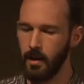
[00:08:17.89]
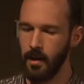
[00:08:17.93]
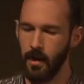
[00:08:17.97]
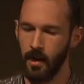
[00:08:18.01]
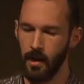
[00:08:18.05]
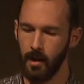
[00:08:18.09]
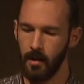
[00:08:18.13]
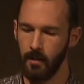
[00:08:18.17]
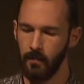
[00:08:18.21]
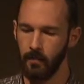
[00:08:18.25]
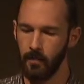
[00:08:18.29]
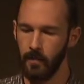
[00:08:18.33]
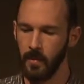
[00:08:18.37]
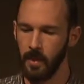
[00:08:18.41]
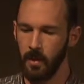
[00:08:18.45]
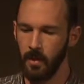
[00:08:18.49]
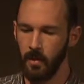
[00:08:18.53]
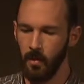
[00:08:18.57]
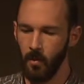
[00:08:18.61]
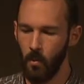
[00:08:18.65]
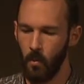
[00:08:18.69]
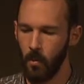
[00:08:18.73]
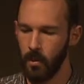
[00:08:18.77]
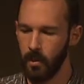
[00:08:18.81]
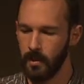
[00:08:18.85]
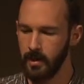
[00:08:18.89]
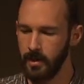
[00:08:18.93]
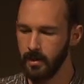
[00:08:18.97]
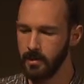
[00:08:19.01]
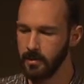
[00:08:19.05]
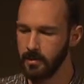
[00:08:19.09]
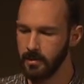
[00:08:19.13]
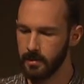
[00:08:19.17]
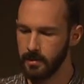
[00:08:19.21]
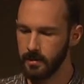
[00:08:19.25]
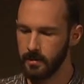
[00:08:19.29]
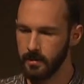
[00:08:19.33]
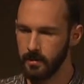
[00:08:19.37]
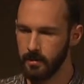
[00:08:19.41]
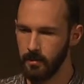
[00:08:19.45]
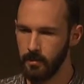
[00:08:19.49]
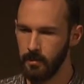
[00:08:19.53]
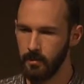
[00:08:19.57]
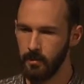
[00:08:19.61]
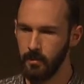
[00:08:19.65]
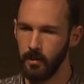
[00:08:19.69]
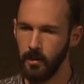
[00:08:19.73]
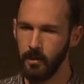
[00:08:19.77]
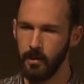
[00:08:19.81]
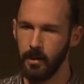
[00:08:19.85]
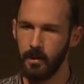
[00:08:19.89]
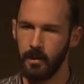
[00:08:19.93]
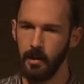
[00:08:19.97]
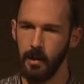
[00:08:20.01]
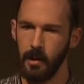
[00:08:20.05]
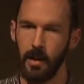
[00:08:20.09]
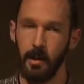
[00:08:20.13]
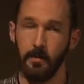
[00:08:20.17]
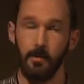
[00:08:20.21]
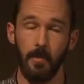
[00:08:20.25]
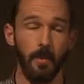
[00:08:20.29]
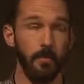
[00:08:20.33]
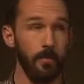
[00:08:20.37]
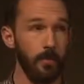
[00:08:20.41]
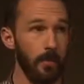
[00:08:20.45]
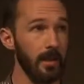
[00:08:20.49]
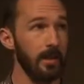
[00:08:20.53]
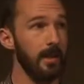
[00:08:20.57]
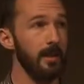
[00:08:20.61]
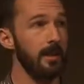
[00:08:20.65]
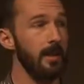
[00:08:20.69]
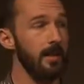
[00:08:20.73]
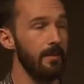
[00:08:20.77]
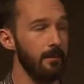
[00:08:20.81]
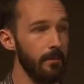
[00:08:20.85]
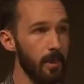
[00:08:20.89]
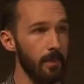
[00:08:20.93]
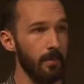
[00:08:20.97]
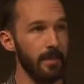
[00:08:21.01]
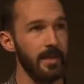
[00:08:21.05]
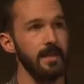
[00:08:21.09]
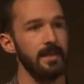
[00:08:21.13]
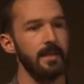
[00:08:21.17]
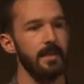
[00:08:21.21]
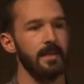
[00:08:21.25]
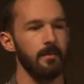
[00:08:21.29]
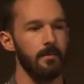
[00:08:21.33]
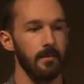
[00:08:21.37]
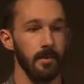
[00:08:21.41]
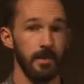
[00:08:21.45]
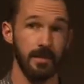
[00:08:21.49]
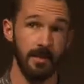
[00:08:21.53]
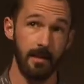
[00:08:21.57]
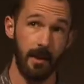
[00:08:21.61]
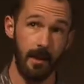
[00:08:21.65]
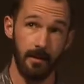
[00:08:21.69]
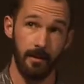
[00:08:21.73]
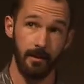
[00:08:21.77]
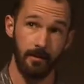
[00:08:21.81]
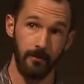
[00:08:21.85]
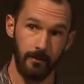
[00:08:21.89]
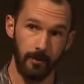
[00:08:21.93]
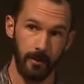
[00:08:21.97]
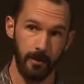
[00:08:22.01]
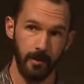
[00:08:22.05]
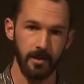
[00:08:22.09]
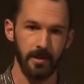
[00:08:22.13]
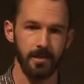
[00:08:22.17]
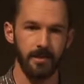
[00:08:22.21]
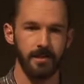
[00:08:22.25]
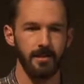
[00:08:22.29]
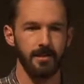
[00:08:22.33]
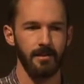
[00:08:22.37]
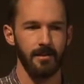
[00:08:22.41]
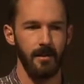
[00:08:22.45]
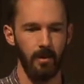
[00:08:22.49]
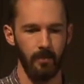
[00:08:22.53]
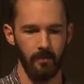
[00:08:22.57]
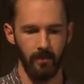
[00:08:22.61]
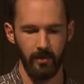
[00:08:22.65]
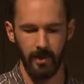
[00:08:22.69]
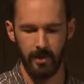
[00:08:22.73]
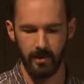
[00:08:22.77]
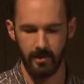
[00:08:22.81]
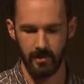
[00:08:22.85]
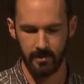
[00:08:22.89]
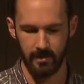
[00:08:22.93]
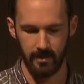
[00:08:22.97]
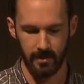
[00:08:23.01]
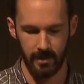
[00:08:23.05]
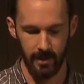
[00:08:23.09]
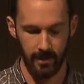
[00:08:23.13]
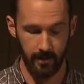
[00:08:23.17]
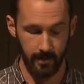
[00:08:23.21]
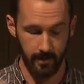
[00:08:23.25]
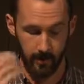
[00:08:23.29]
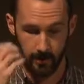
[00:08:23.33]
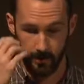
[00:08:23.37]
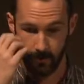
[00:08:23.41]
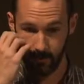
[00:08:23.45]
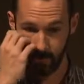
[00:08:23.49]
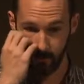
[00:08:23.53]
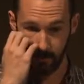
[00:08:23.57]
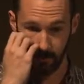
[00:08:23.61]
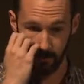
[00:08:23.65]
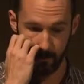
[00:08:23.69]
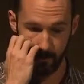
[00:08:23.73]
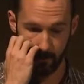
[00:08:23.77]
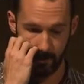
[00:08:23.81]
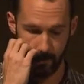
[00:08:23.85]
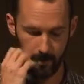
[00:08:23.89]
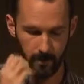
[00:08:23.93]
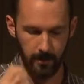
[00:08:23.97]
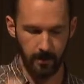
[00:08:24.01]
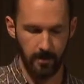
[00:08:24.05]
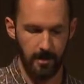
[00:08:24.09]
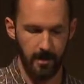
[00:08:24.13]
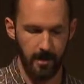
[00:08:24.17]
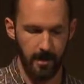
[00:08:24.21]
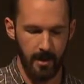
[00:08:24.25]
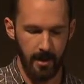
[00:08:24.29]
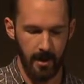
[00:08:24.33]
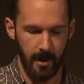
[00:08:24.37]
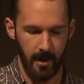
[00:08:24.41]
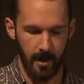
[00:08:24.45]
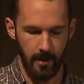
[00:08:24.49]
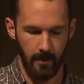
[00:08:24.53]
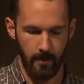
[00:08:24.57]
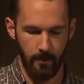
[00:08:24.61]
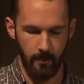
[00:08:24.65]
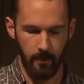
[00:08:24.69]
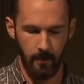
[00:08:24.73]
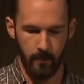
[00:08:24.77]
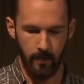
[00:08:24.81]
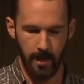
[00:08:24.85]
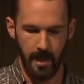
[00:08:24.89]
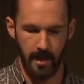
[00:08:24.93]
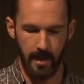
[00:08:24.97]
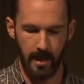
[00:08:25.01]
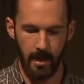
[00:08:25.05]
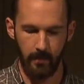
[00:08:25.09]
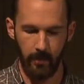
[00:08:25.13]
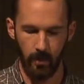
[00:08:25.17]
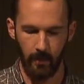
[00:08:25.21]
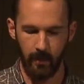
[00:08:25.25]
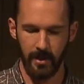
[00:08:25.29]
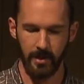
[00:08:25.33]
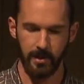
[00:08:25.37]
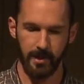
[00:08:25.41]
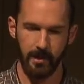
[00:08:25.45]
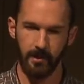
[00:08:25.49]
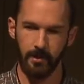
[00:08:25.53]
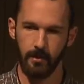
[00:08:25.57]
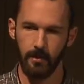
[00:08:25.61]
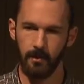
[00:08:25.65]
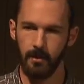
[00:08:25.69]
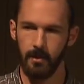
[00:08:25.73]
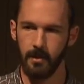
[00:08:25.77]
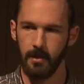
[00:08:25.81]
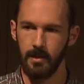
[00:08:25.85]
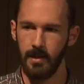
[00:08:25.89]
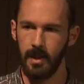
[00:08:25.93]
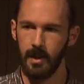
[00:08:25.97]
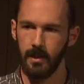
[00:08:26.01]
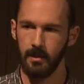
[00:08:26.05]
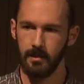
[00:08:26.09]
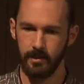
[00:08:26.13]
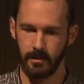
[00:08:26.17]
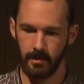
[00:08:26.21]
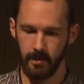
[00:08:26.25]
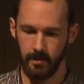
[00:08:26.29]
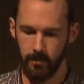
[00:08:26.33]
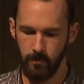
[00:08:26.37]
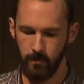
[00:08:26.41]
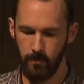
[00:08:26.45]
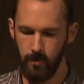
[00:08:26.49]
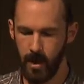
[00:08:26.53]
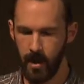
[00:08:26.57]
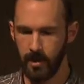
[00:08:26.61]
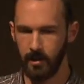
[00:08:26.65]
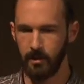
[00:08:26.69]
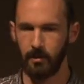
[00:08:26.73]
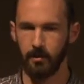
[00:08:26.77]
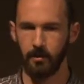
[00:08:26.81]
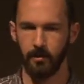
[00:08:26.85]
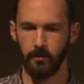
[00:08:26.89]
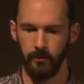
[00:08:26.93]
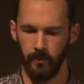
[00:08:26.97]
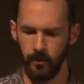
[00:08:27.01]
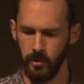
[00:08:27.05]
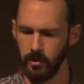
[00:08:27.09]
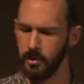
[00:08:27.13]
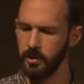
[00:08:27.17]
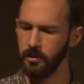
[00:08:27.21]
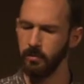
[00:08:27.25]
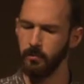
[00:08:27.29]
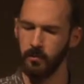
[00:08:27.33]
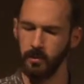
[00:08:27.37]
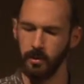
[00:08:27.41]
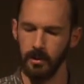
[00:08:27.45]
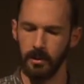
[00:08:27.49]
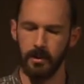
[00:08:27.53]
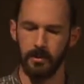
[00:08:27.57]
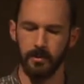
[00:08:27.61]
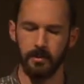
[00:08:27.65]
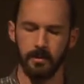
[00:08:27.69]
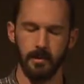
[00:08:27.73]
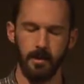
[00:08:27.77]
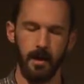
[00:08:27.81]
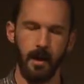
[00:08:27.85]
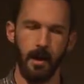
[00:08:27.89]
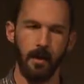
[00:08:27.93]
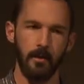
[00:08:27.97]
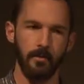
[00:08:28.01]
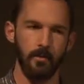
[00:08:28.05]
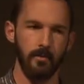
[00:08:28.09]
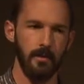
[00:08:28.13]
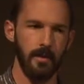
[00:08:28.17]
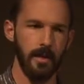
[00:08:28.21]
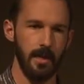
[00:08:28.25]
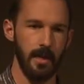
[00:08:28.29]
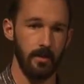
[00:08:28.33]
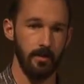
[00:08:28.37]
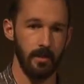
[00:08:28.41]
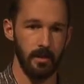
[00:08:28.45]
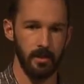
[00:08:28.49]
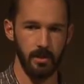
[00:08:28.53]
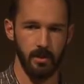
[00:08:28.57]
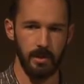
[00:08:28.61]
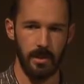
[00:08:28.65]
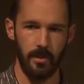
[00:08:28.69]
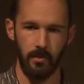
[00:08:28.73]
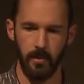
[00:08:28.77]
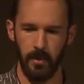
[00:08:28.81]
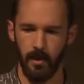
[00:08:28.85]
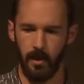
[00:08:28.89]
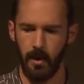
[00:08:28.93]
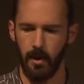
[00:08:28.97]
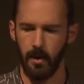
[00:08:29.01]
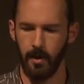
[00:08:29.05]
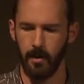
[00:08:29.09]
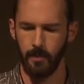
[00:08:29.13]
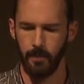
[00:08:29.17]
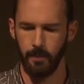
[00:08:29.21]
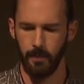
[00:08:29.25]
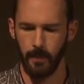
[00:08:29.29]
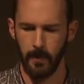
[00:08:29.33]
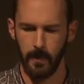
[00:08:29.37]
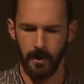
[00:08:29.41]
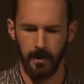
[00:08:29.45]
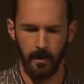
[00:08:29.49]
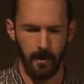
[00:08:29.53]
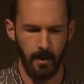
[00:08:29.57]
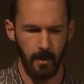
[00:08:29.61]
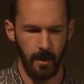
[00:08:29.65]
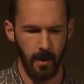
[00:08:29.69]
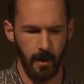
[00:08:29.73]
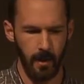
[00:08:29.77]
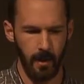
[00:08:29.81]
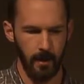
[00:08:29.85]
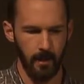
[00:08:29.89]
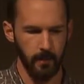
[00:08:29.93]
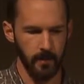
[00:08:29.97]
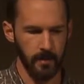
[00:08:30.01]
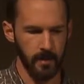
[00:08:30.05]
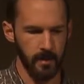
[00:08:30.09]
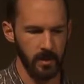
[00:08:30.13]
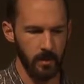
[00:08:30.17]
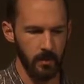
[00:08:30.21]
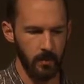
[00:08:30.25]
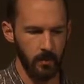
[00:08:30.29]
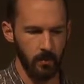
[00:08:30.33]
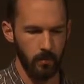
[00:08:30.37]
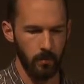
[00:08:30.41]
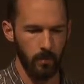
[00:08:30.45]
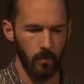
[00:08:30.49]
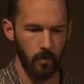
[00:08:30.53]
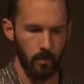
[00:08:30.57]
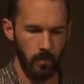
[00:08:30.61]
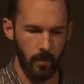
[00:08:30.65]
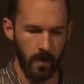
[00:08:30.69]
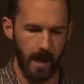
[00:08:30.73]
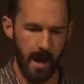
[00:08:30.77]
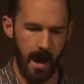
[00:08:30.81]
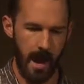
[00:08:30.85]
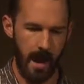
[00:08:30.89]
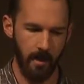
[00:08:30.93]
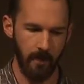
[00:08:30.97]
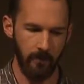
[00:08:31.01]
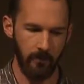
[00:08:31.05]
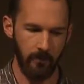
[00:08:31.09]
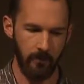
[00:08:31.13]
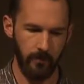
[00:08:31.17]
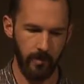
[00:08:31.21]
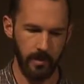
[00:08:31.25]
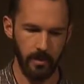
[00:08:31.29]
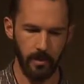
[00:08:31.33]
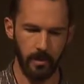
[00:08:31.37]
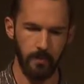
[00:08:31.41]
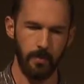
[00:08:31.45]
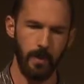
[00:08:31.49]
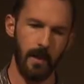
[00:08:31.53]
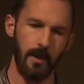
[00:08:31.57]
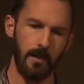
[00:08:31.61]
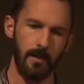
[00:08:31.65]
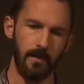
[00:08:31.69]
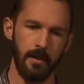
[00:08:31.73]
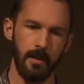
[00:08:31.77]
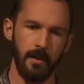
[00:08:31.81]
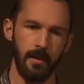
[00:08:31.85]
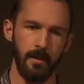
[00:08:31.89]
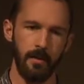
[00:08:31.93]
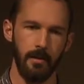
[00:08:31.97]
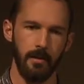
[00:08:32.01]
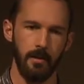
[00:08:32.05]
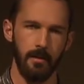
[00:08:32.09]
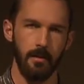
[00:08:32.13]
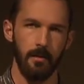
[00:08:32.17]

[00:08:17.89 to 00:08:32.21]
Um, one is implementing, designing first. Hopefully, it doesn't take another year, um, and implementing the next minor version release of the Images API. Um, so we have feature parity.